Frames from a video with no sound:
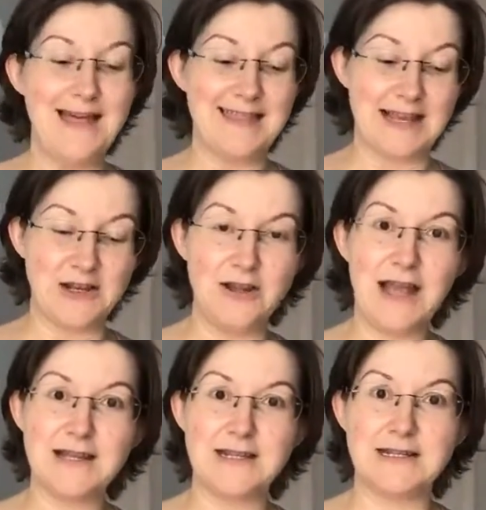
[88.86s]
they can look
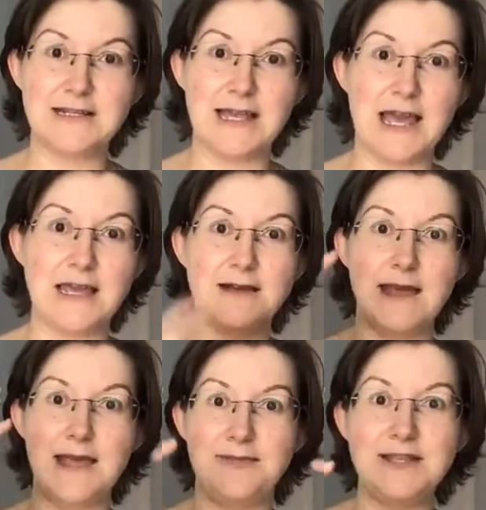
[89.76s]
at it and say,
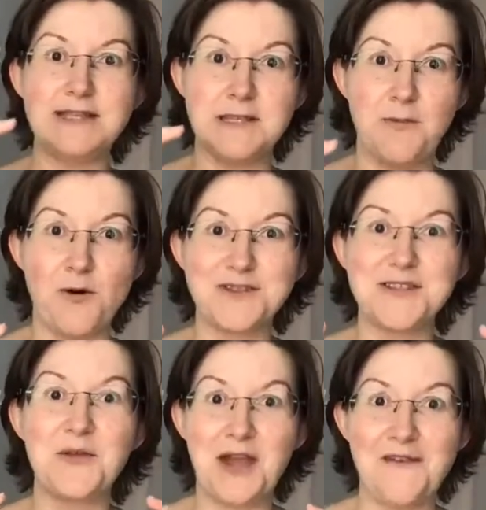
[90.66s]
this is the box
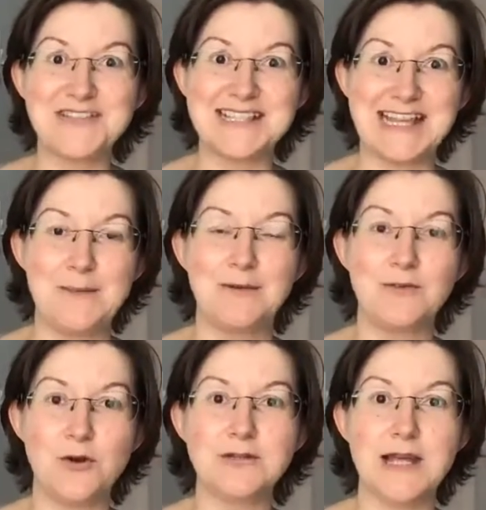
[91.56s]
that covers the table of
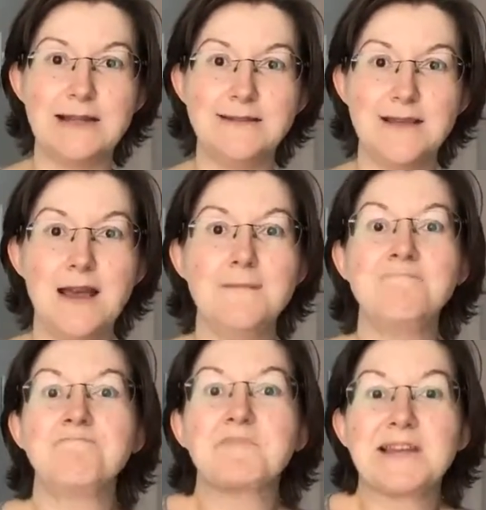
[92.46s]
contents.
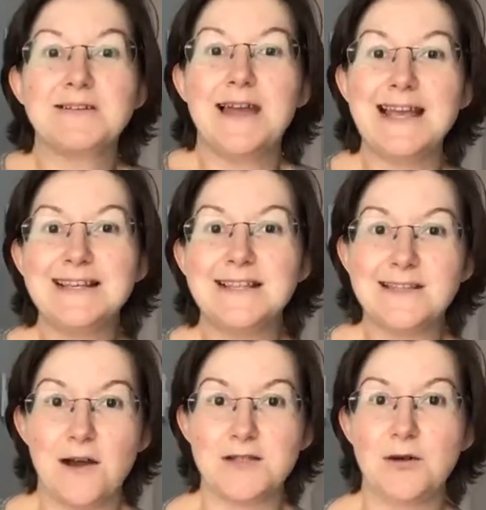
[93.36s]
Is
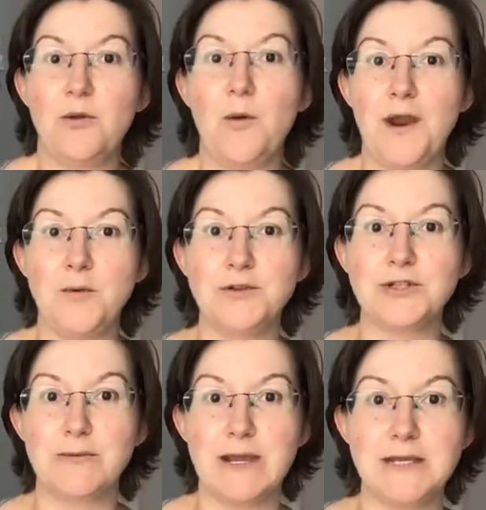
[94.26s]
this article the one I want
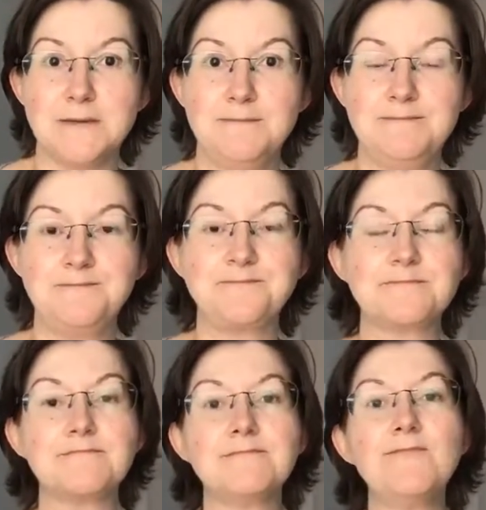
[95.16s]
to read?
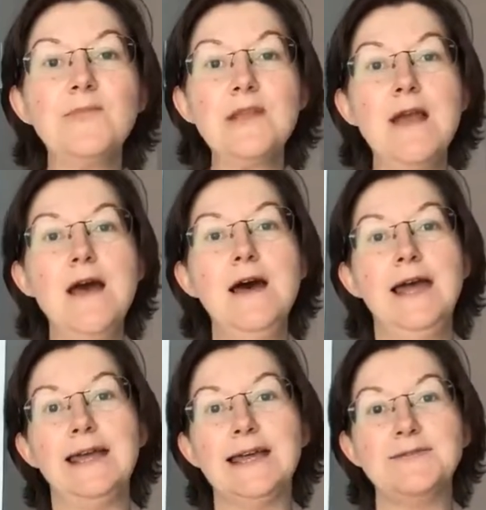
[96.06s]

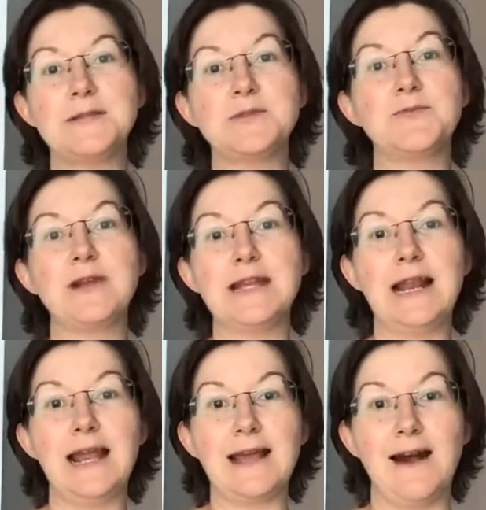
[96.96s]
It gives them some really
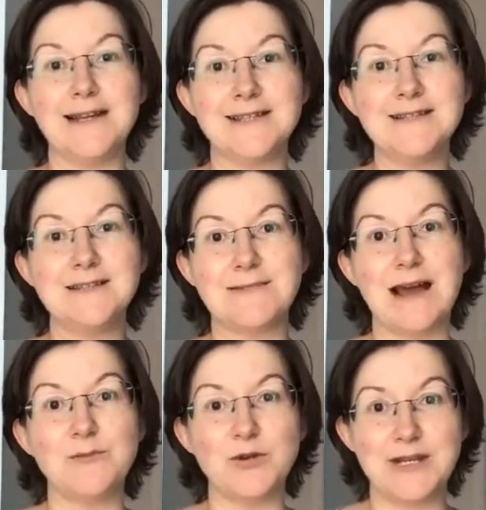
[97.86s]
clear guidance
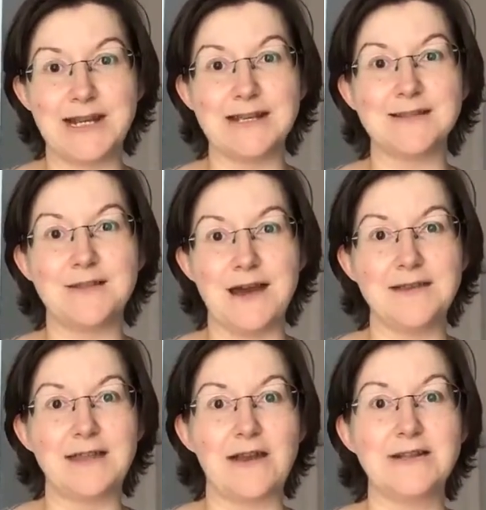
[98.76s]
around what it is that
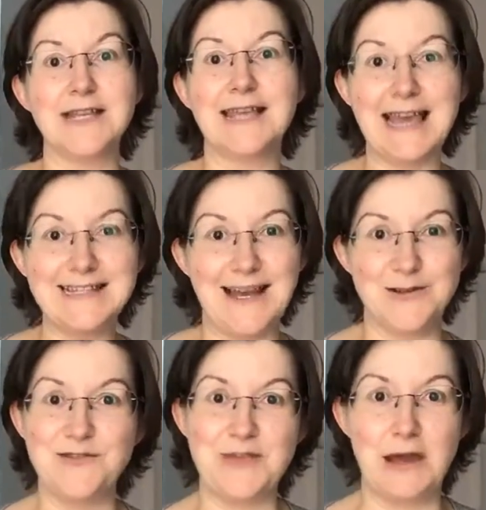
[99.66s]
they're going to get
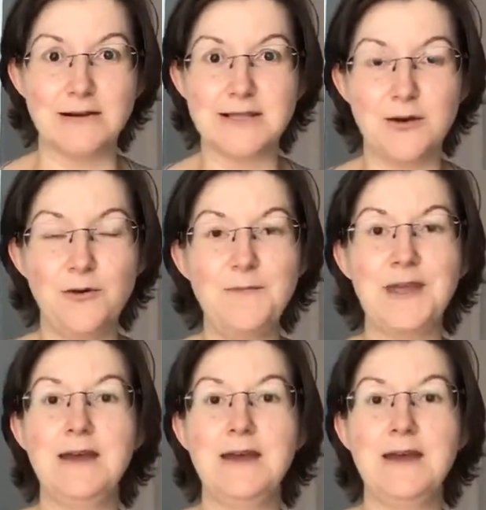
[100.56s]
out of the article,